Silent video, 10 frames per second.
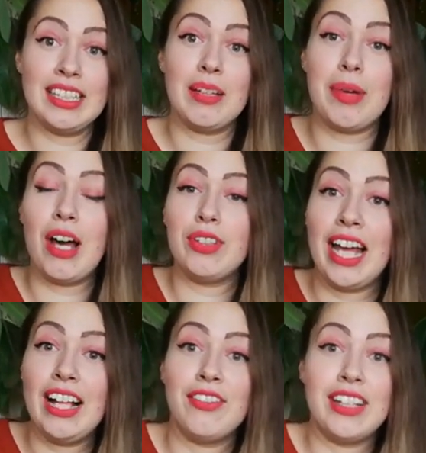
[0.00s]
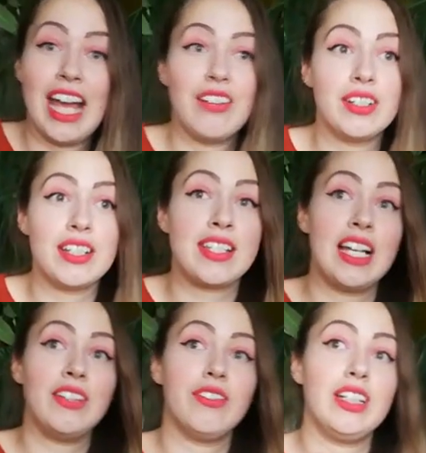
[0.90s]
In about half an hour,
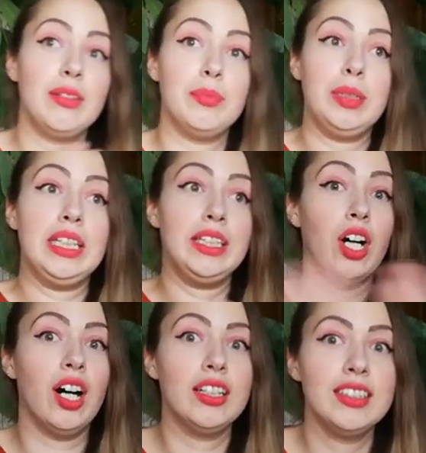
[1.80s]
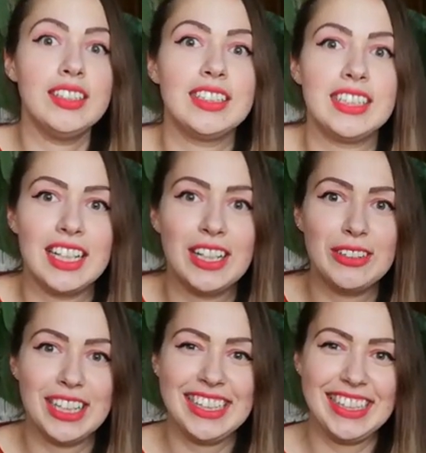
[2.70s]
sun will be gone.
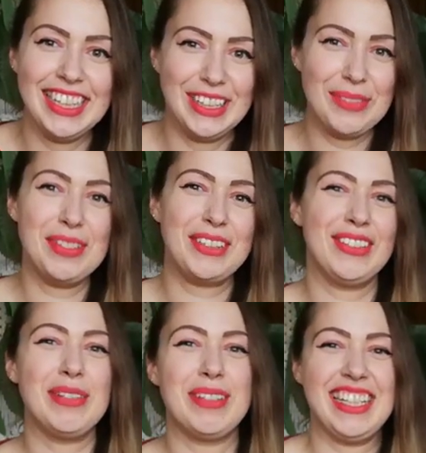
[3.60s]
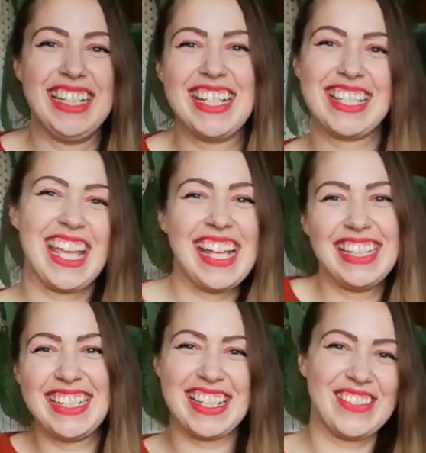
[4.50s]
So I need to be quick, but I just can't.
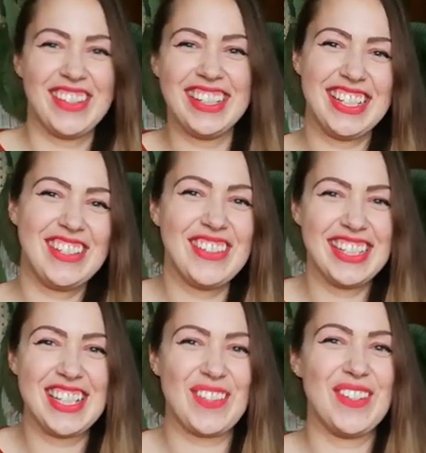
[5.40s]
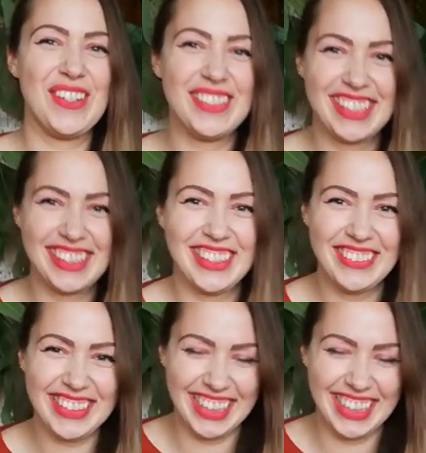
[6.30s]
I just want to enjoy this moment, you know?